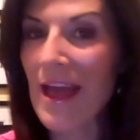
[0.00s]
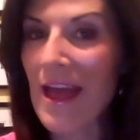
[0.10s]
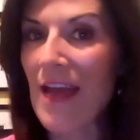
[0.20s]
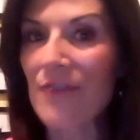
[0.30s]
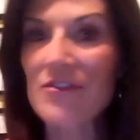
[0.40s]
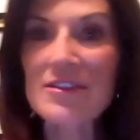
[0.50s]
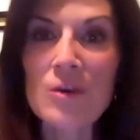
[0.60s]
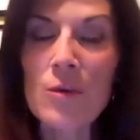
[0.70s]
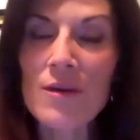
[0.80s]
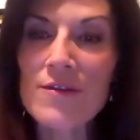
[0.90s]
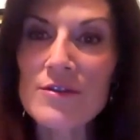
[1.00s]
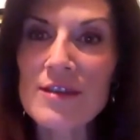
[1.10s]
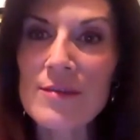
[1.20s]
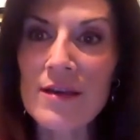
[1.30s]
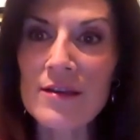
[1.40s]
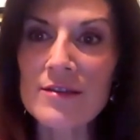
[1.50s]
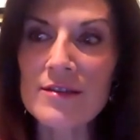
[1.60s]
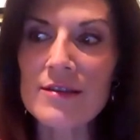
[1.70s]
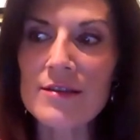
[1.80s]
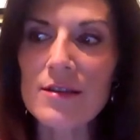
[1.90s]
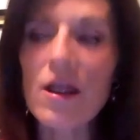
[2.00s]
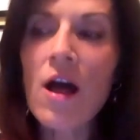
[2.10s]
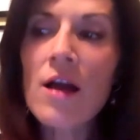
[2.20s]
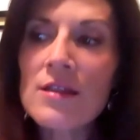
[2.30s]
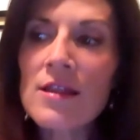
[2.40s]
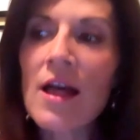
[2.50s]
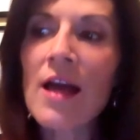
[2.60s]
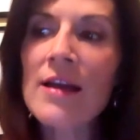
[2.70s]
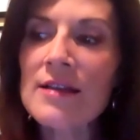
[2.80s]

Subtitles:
Every single one of those emails is along the lines